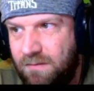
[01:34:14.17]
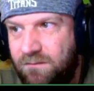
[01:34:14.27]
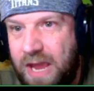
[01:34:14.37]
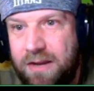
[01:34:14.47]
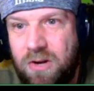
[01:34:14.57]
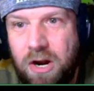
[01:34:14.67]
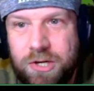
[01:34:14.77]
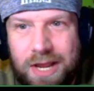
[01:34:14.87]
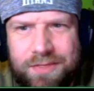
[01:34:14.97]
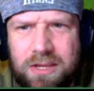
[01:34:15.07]

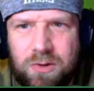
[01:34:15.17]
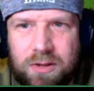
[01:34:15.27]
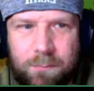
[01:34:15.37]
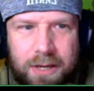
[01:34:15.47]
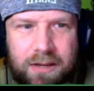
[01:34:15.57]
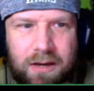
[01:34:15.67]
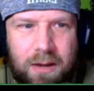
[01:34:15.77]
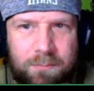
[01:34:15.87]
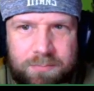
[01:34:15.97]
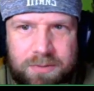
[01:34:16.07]
Vanguard, I think you can pick it
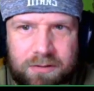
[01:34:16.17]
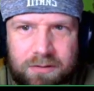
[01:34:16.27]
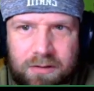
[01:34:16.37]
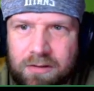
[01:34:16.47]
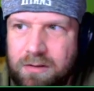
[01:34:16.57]
up to